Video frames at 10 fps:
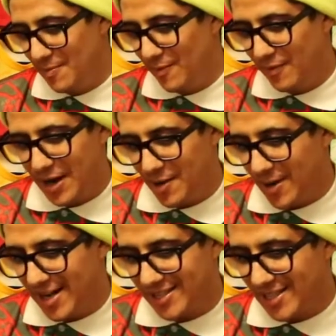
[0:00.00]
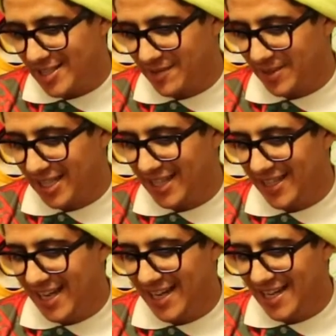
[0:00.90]
Very rare to see something like
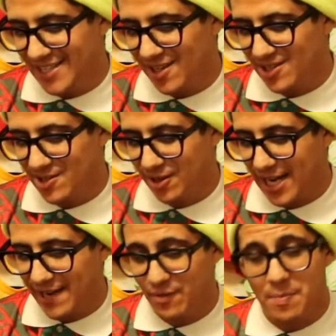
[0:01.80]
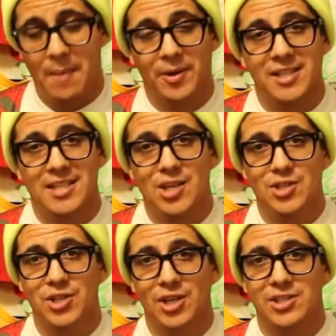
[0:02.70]
that. It's also kind of a bummer because they
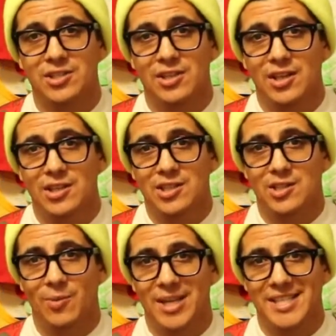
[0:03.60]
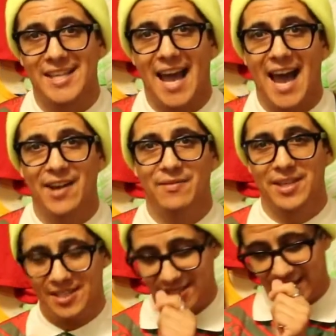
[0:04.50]
just switched out of
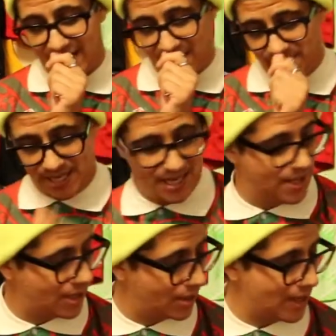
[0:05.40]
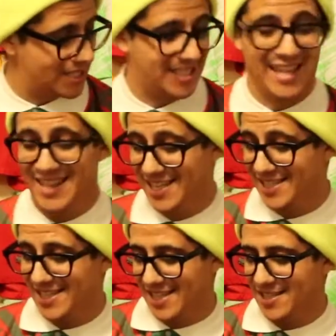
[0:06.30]
this and they updated their crest this
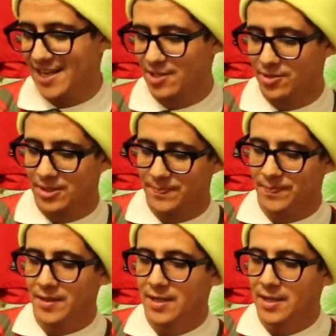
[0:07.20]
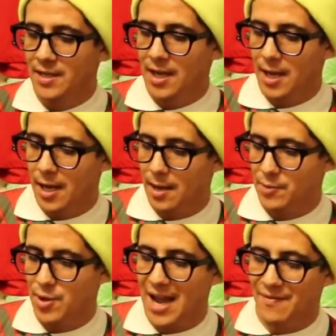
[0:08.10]
season, actually.
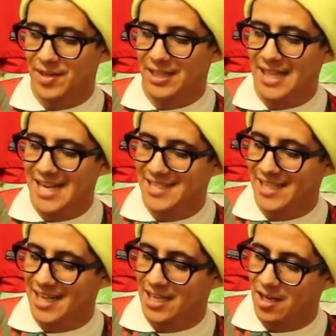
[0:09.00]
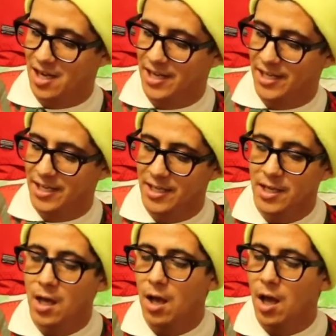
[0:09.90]
You have the classic, iconic
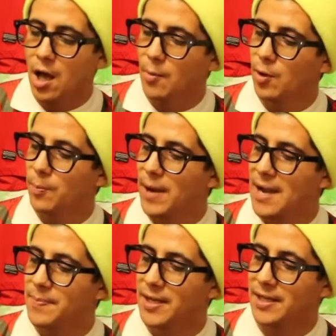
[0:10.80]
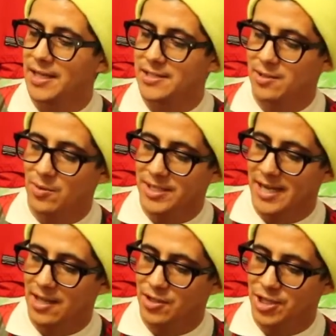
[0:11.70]
Hummel piping that's going
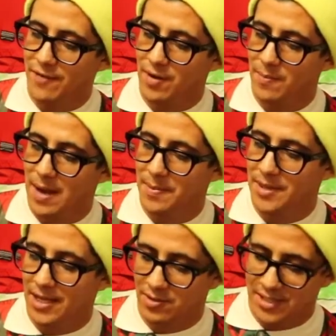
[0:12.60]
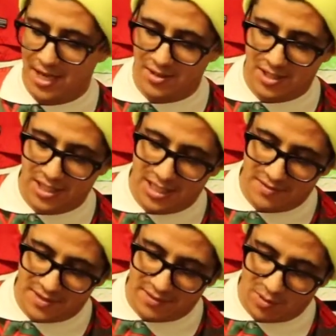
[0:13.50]
down, the chevron piping that goes down the
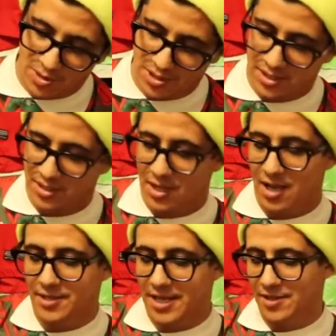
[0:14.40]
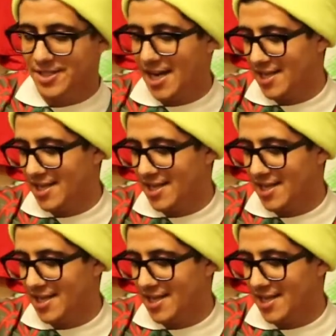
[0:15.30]
sleeves, and of course down the side of